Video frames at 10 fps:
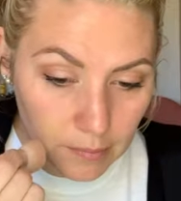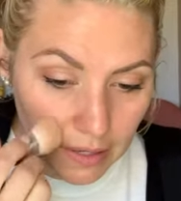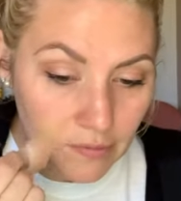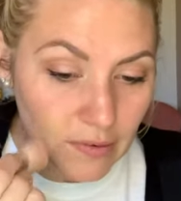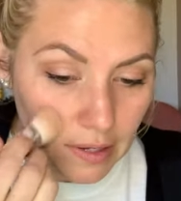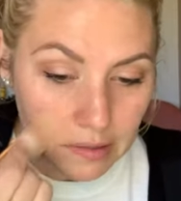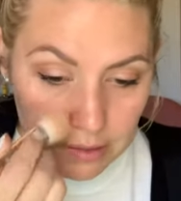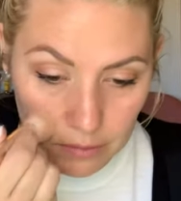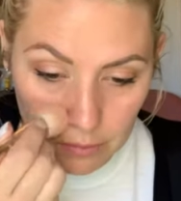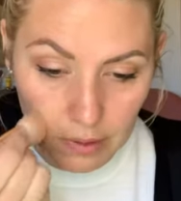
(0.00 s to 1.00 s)
my face
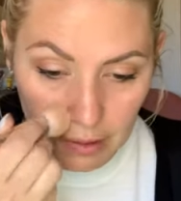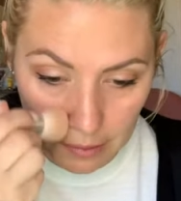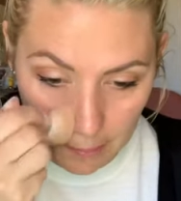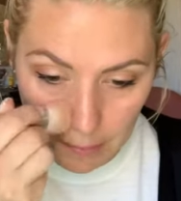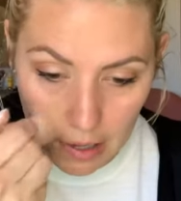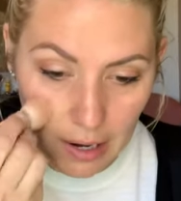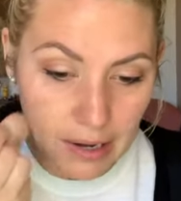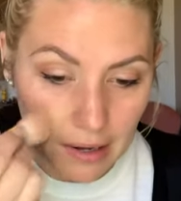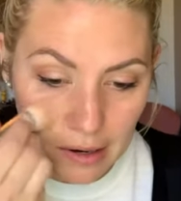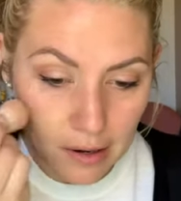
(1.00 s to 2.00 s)
with
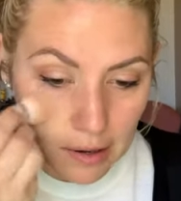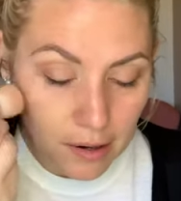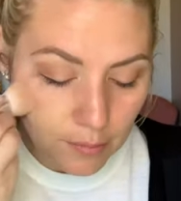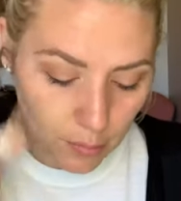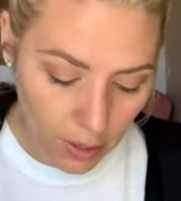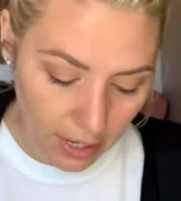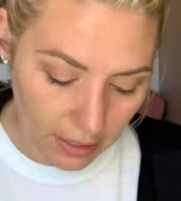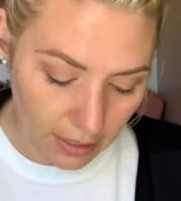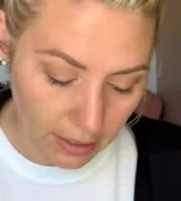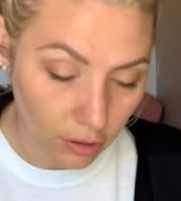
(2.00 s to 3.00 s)
my
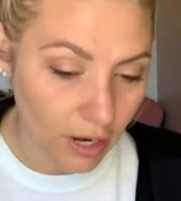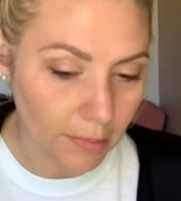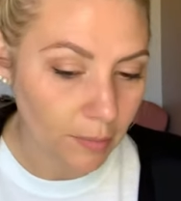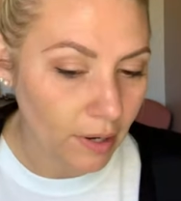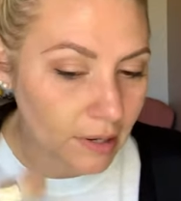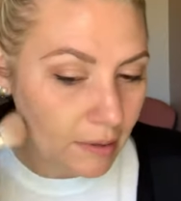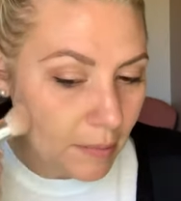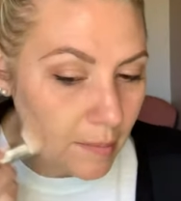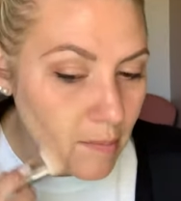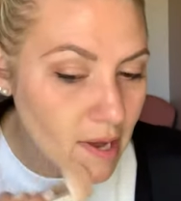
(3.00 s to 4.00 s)
brightening, or not my brightening,
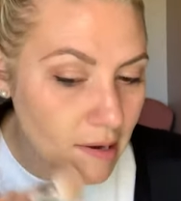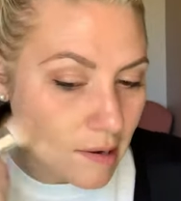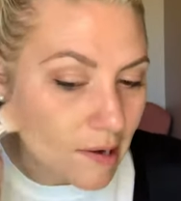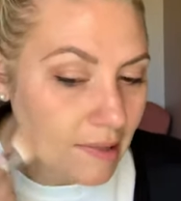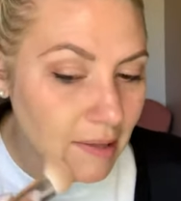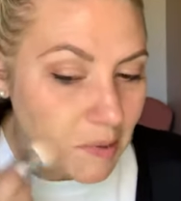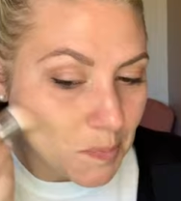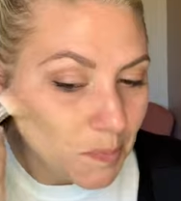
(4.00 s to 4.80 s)
my main highlight.